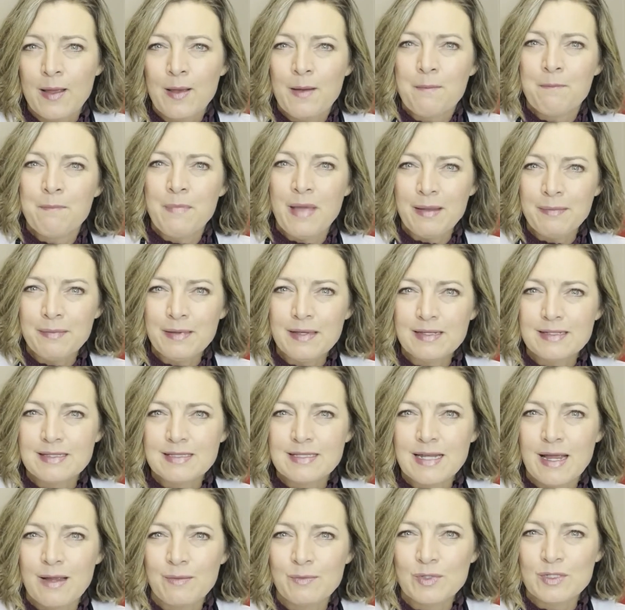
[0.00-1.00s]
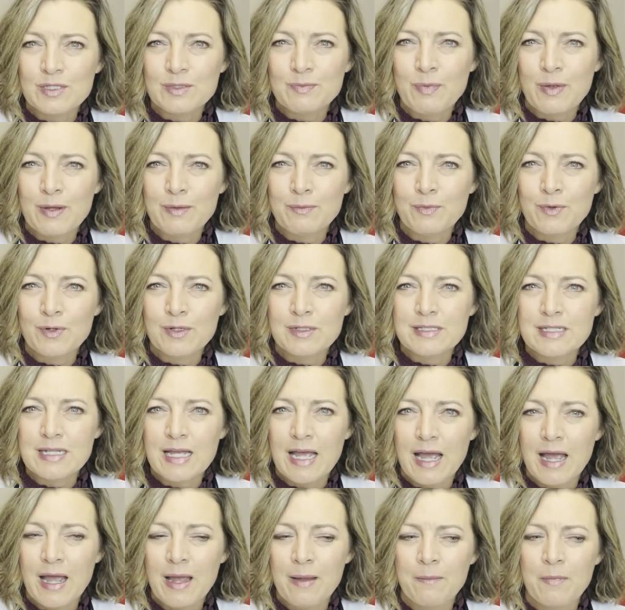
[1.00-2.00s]
maybe it's time to spend more
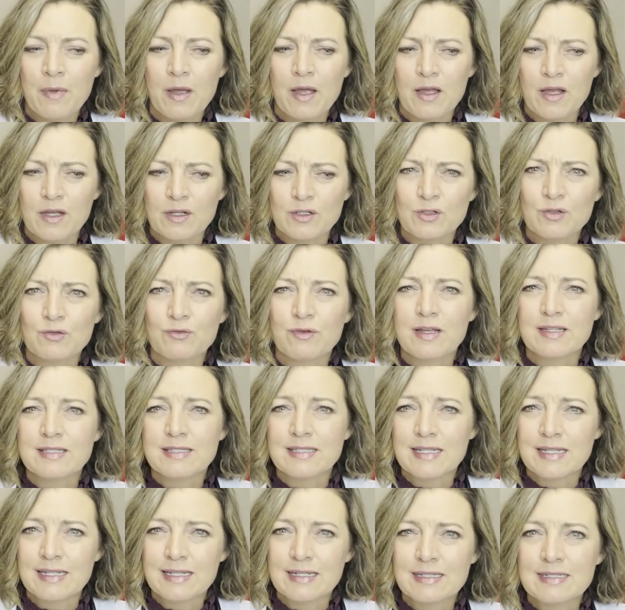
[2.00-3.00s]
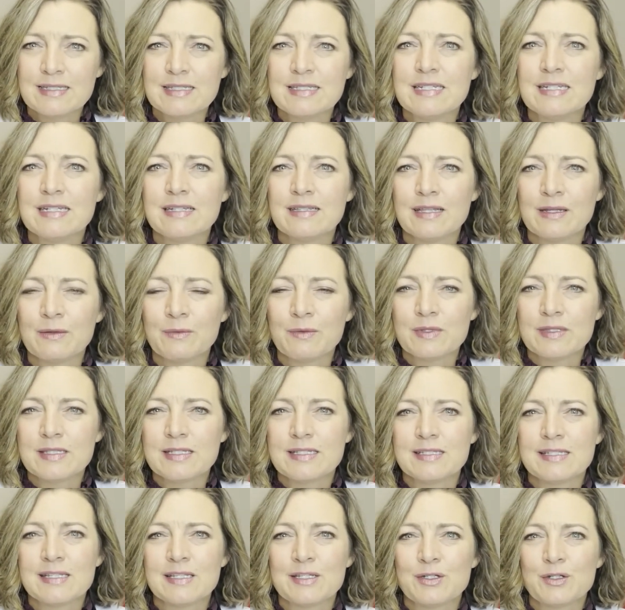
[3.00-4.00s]
time addressing and dealing with
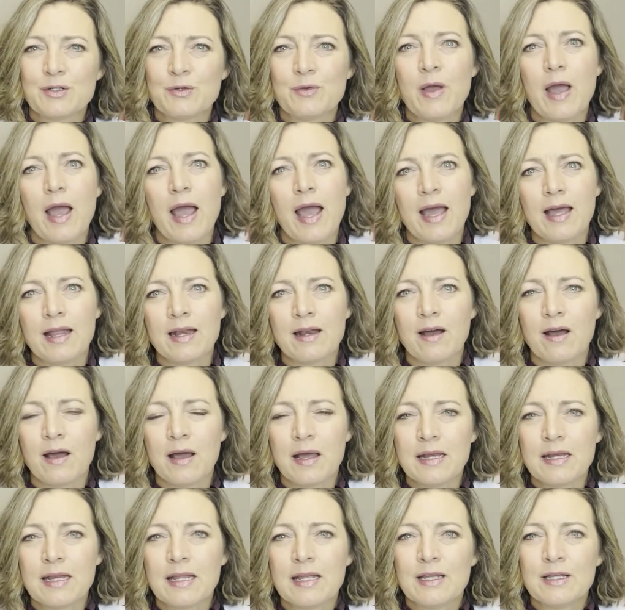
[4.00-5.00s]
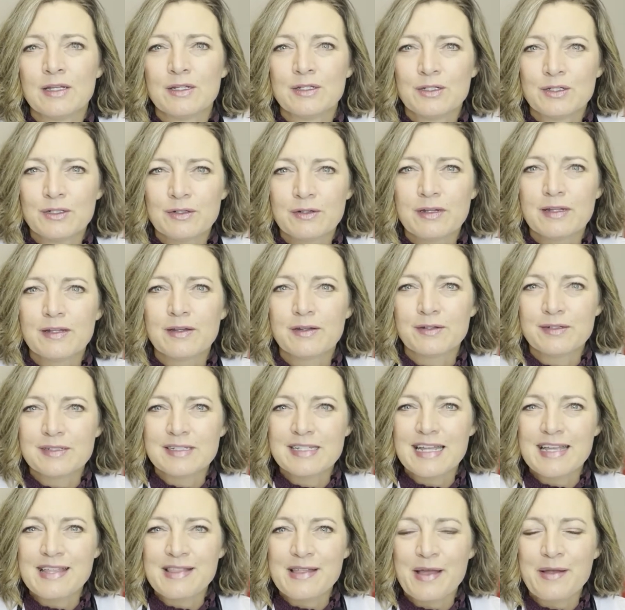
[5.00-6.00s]
this issue head on during your
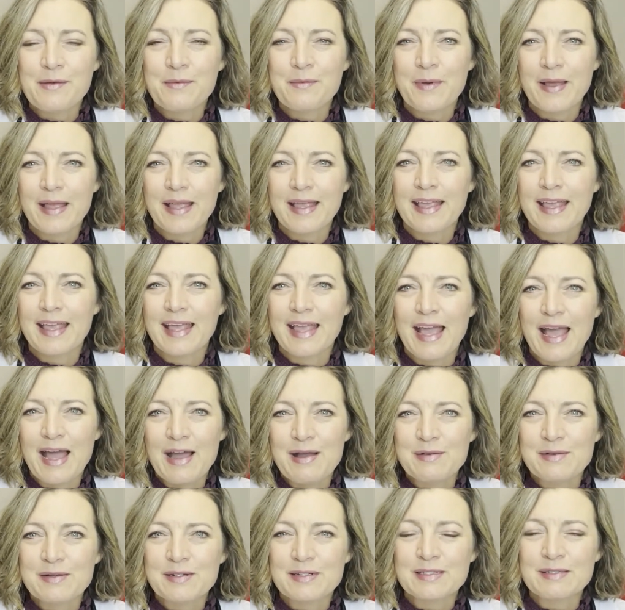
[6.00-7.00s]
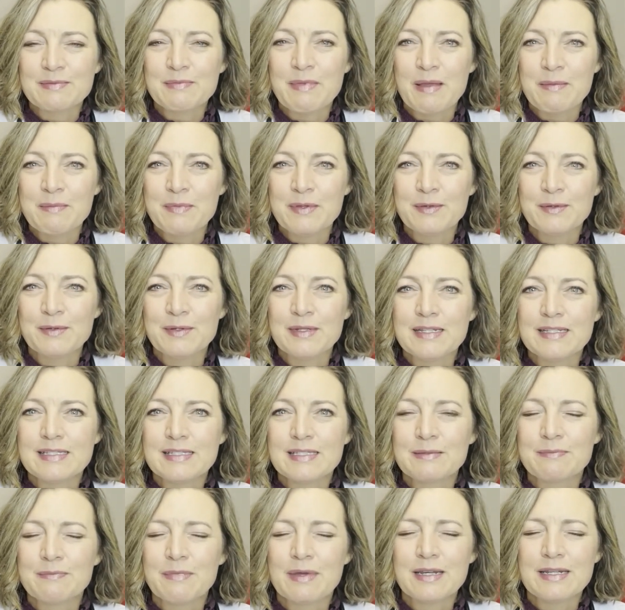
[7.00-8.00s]
daylight waking hours. Maybe you need
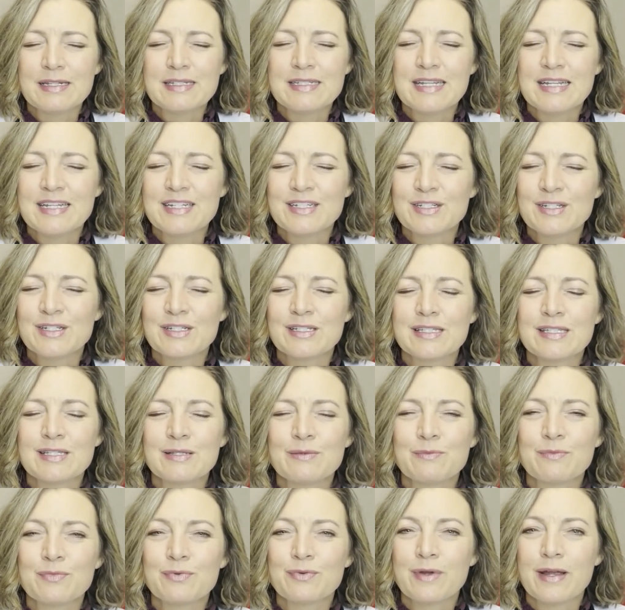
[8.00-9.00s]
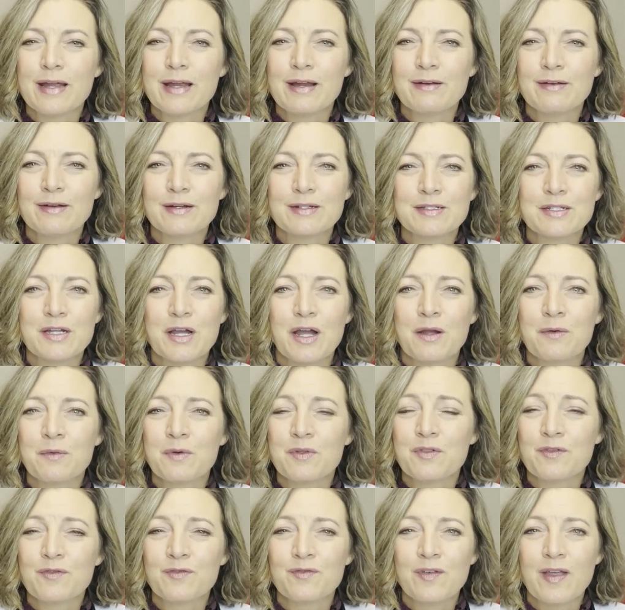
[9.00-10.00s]
some meditation, some prayer, a talk
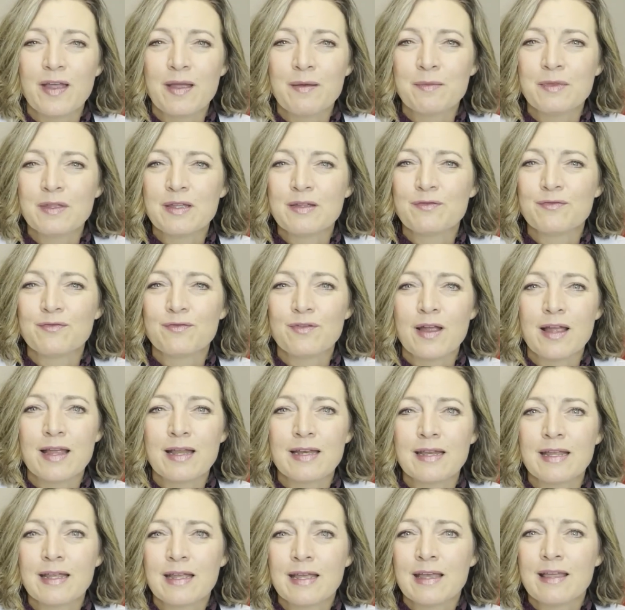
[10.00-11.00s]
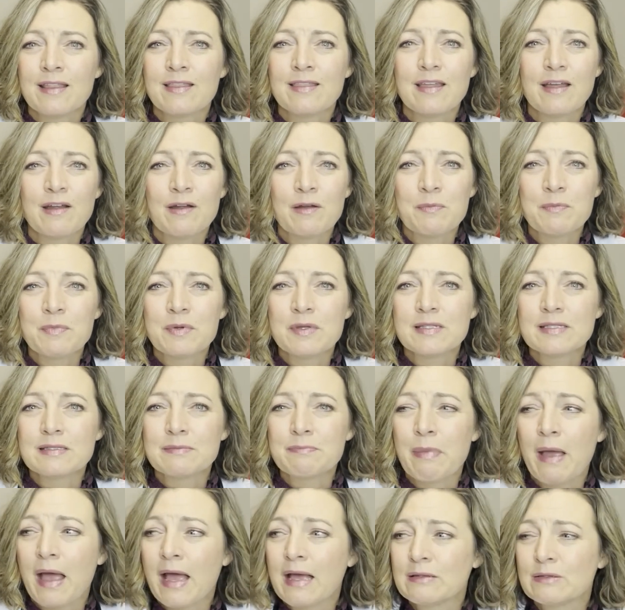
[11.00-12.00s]
with a family, friend,
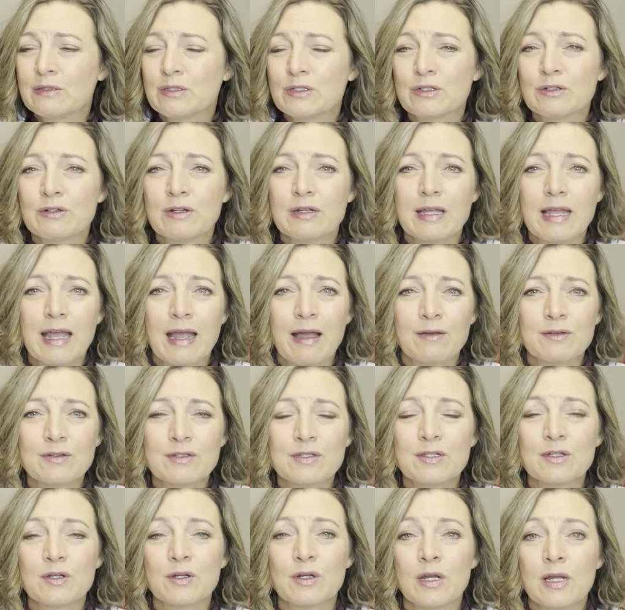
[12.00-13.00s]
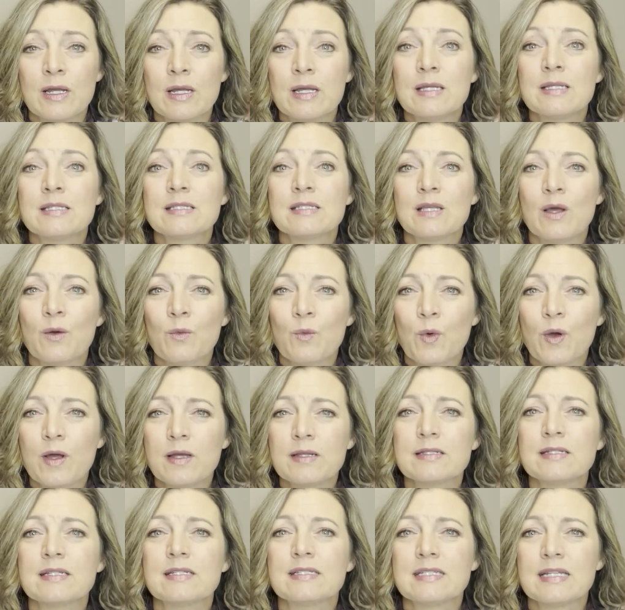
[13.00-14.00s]
therapist, pastor, a counselor,
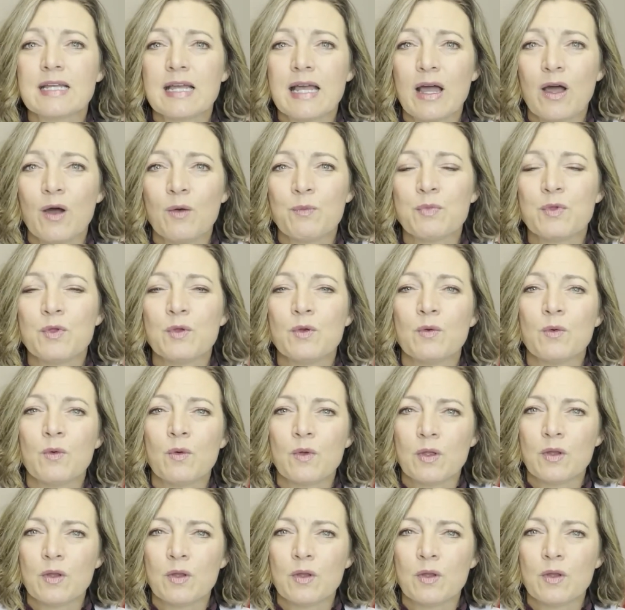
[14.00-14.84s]
someone to help you,